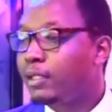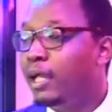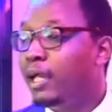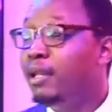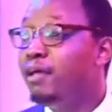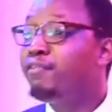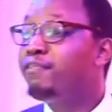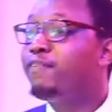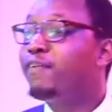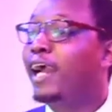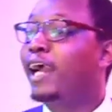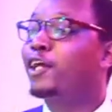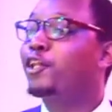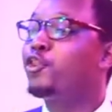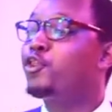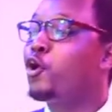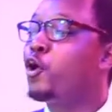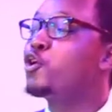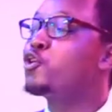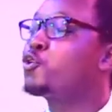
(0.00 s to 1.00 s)
In
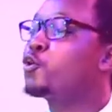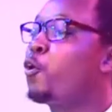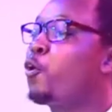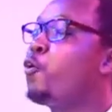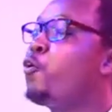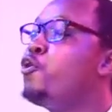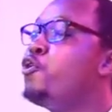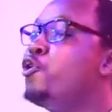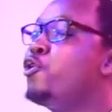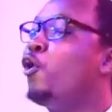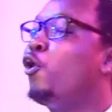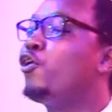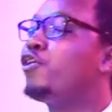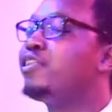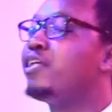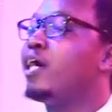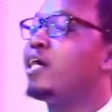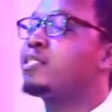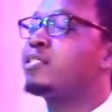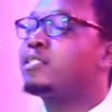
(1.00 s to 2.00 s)
effect, those who
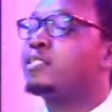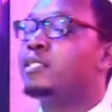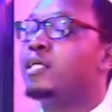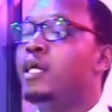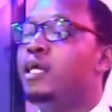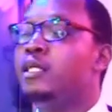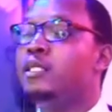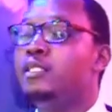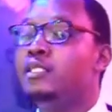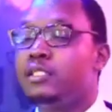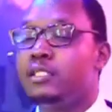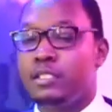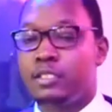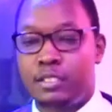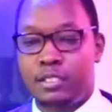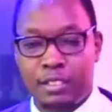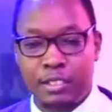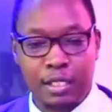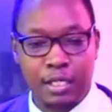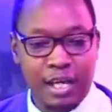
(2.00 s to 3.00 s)
know their
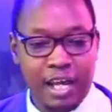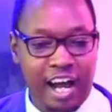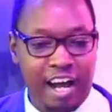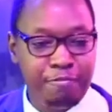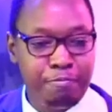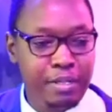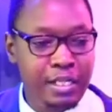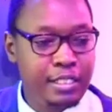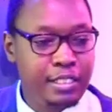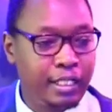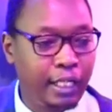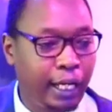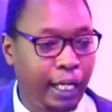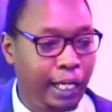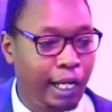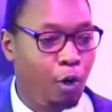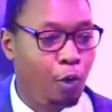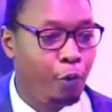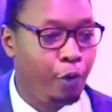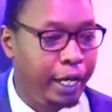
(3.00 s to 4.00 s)
sins have been
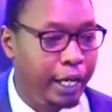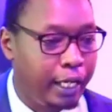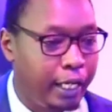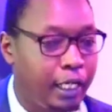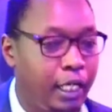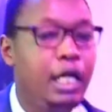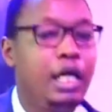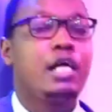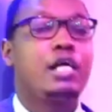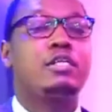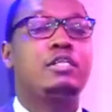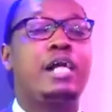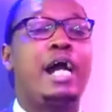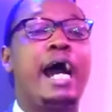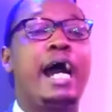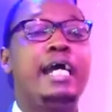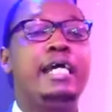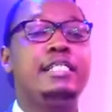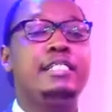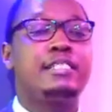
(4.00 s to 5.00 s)
taken away.
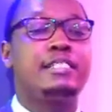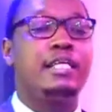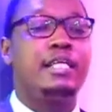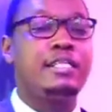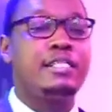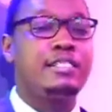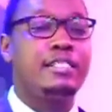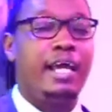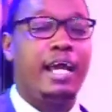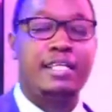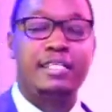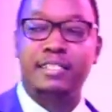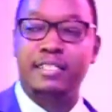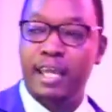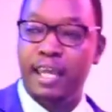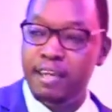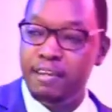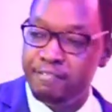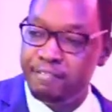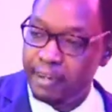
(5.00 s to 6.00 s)
Christ is their
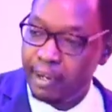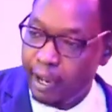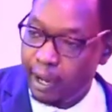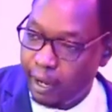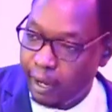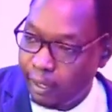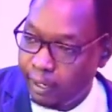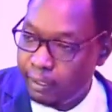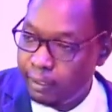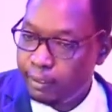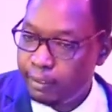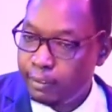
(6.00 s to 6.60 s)
Savior.